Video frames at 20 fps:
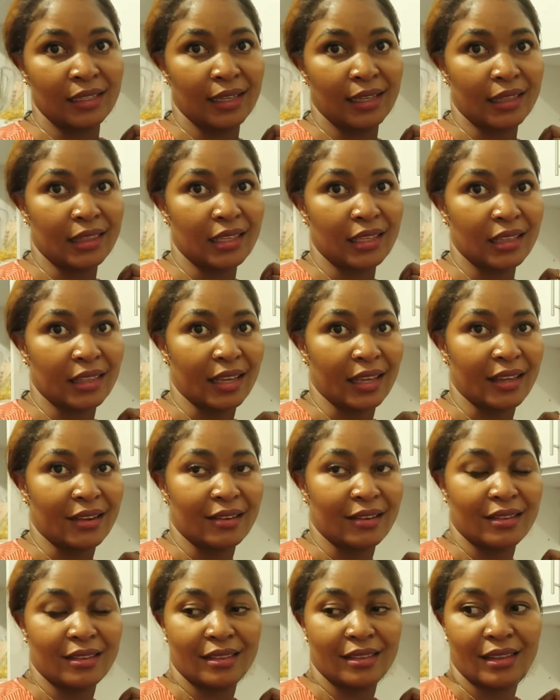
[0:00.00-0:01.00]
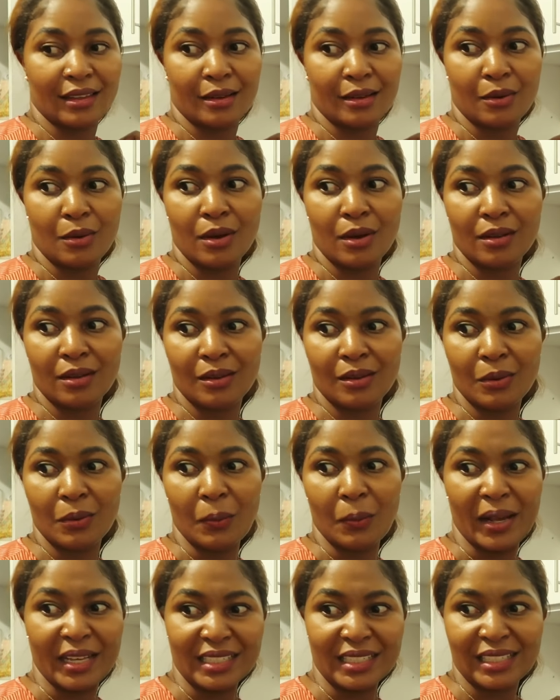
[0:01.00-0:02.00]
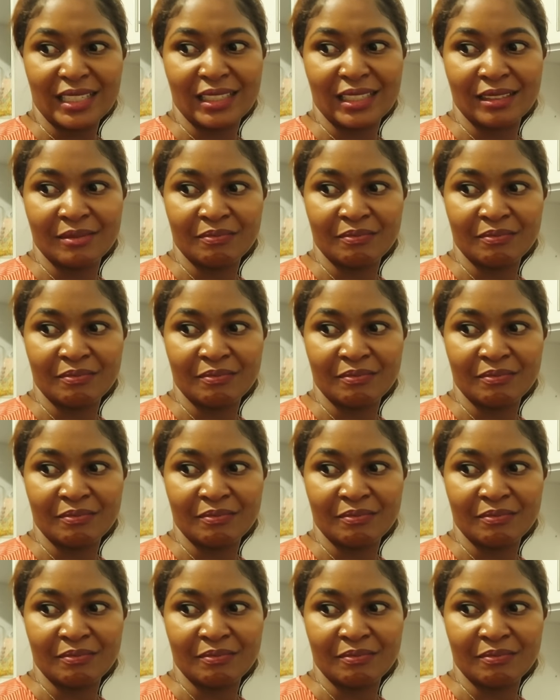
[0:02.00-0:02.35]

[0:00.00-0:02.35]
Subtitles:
I think they are the worst